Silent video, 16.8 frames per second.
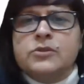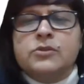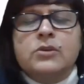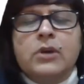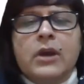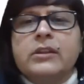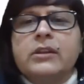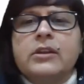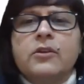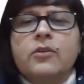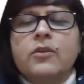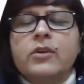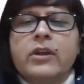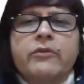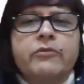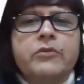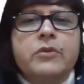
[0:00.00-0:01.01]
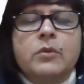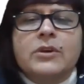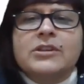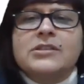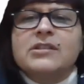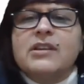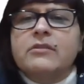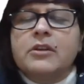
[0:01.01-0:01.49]
So ethnography,
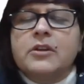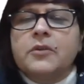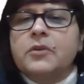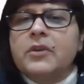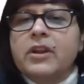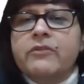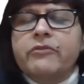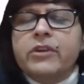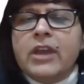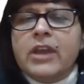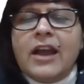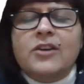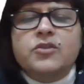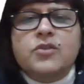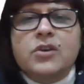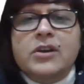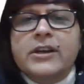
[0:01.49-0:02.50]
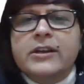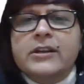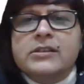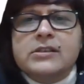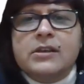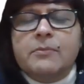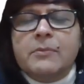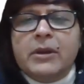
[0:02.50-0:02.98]
what is ethnography? Actually, it
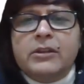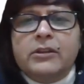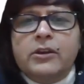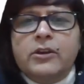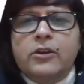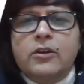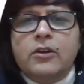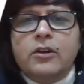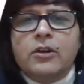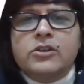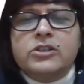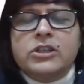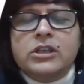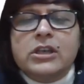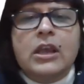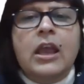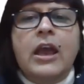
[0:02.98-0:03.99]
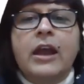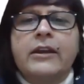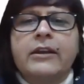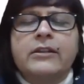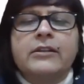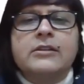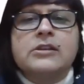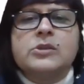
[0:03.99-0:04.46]
is a methodology,
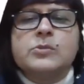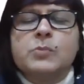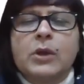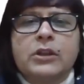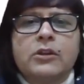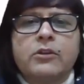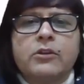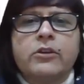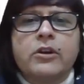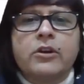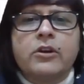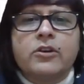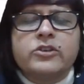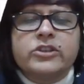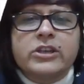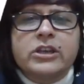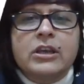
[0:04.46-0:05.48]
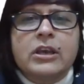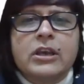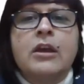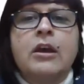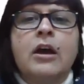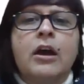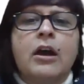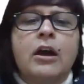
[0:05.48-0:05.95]
and in this methodology,
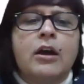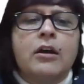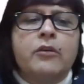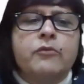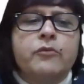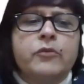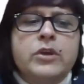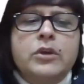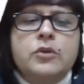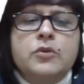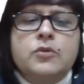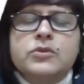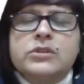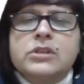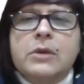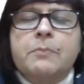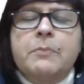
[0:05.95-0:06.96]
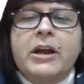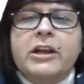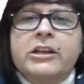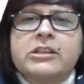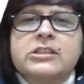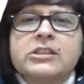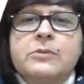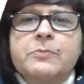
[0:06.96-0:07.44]
we use the
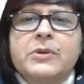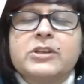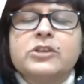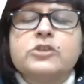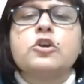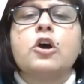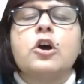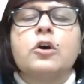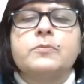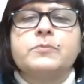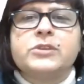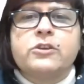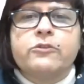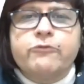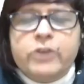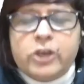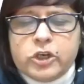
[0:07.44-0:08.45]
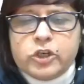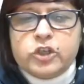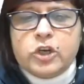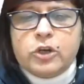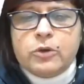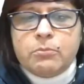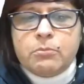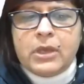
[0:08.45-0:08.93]
participant
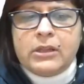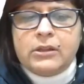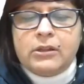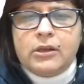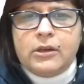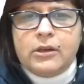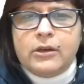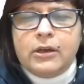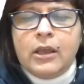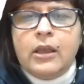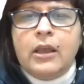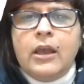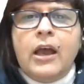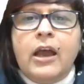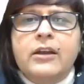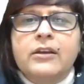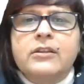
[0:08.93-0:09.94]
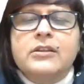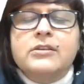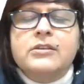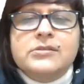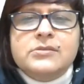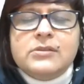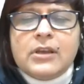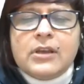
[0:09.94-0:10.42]
observation method, and
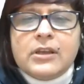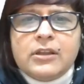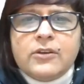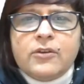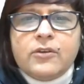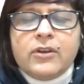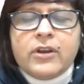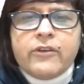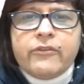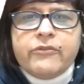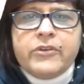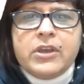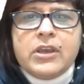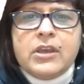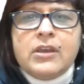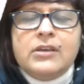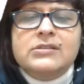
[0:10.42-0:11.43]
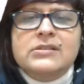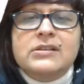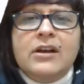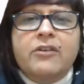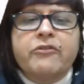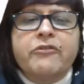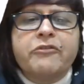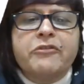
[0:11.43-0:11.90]
this ethnography is
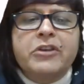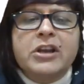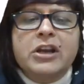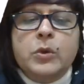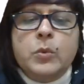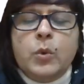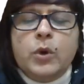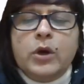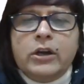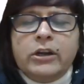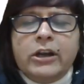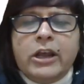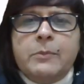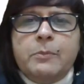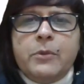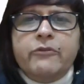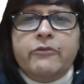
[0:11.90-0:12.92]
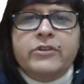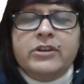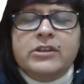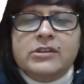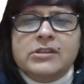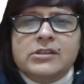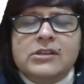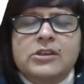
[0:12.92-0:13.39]
a fieldwork type of
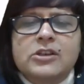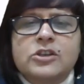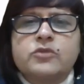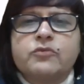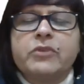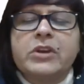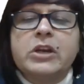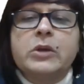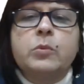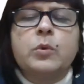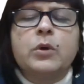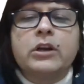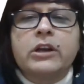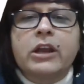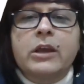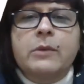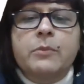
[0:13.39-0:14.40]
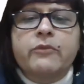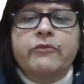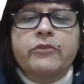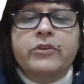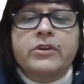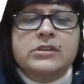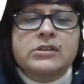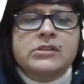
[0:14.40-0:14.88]
a research. Fieldwork type
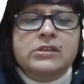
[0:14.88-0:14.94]
of a